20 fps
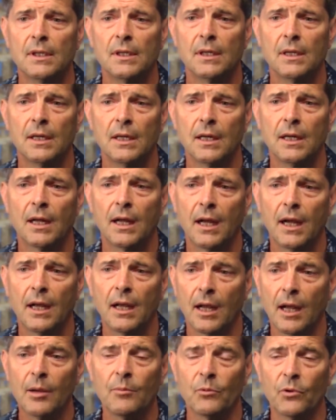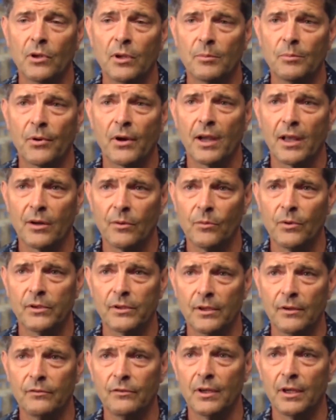uh, I, am really proud of what
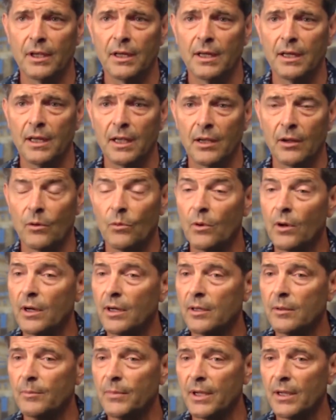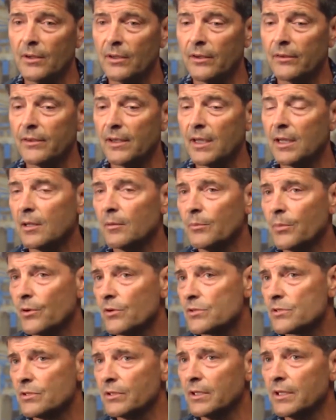they've done, and I wanted to be able to thank them
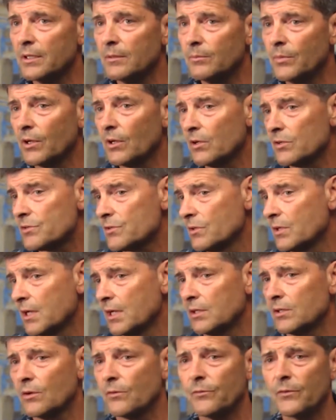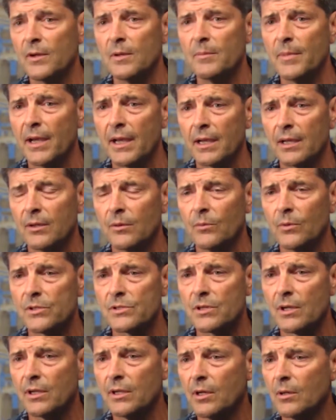personally, but also to get their feedback on
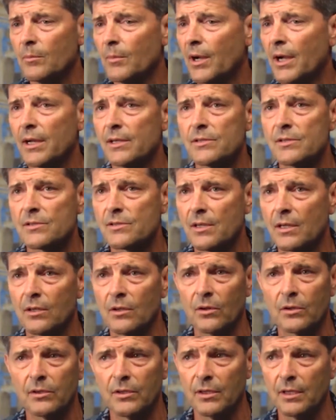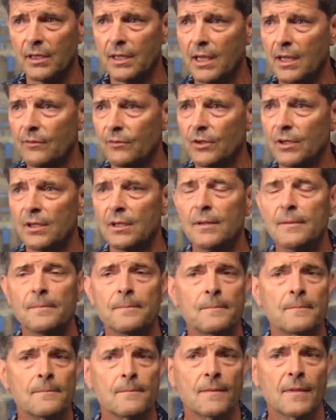what's on their minds as they look to the Navy
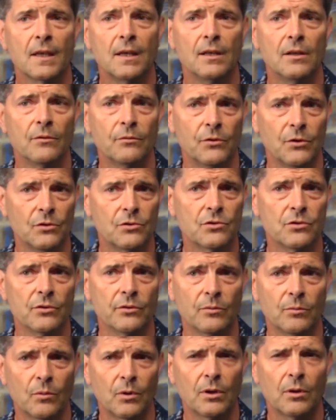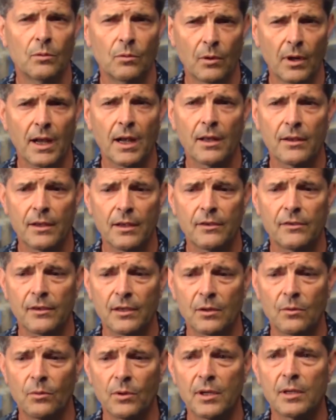in the future and what, how they
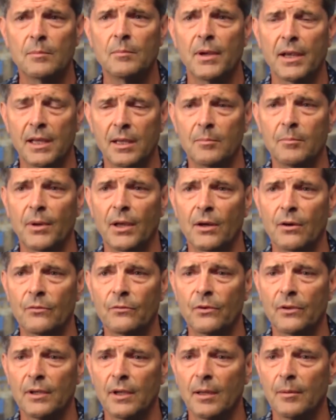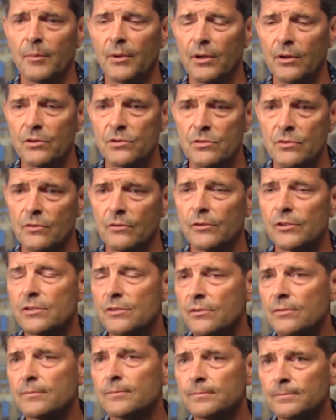think we can make it better for them and their service.